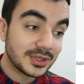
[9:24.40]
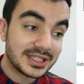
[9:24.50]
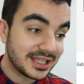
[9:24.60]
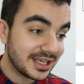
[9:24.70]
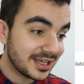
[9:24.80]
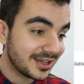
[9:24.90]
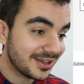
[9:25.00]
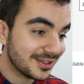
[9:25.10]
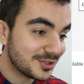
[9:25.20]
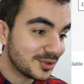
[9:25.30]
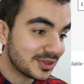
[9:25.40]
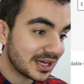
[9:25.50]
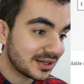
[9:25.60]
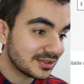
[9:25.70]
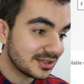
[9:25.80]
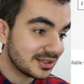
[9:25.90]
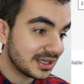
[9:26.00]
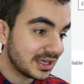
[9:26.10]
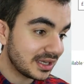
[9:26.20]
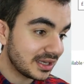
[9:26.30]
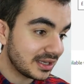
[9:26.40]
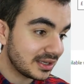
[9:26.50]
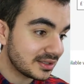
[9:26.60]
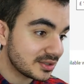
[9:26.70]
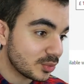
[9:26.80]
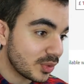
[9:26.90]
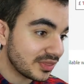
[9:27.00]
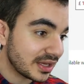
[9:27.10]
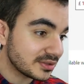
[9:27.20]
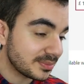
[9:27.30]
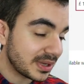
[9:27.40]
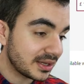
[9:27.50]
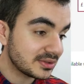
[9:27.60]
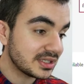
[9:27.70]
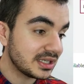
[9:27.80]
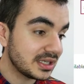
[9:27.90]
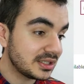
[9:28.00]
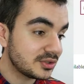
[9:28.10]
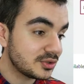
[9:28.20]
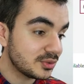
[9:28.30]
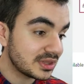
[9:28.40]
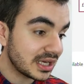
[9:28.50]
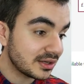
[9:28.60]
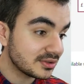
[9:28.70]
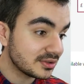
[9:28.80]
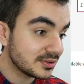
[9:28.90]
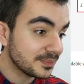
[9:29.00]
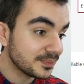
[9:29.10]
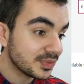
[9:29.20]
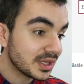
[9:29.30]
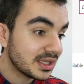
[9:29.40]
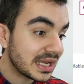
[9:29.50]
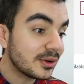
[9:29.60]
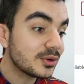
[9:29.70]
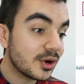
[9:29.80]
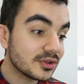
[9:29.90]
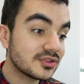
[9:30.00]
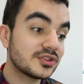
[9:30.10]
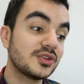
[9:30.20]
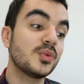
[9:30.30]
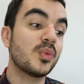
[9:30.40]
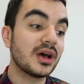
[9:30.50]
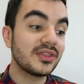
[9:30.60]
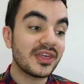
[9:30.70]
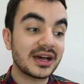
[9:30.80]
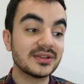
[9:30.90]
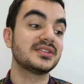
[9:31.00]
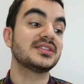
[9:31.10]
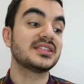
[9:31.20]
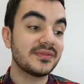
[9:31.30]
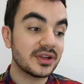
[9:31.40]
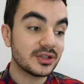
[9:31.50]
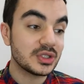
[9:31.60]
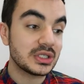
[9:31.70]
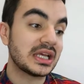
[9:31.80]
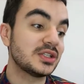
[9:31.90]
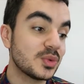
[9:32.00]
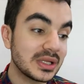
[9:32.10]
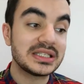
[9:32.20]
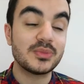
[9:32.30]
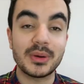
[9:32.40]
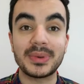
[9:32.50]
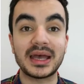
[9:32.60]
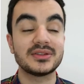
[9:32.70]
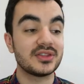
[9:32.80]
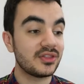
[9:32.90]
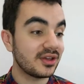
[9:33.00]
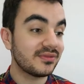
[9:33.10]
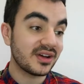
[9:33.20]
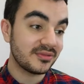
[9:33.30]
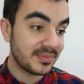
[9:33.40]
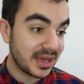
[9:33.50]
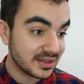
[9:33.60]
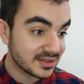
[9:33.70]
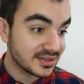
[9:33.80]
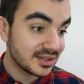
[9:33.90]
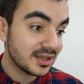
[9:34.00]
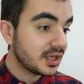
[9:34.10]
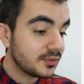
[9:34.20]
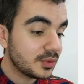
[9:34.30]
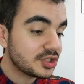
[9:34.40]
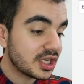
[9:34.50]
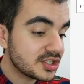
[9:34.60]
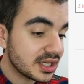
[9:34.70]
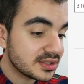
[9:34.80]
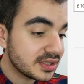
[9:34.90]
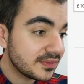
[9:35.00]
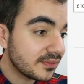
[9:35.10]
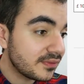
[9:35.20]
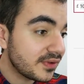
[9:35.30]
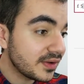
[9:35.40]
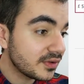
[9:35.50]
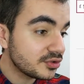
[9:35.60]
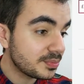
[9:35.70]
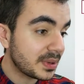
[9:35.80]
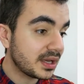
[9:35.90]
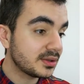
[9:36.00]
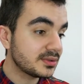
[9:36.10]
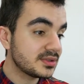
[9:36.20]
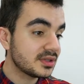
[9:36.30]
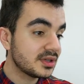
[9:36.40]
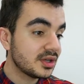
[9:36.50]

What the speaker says: it's the year 2000, and £1,000 in 2000 now costs you £1,721.35. If we change that to even £500,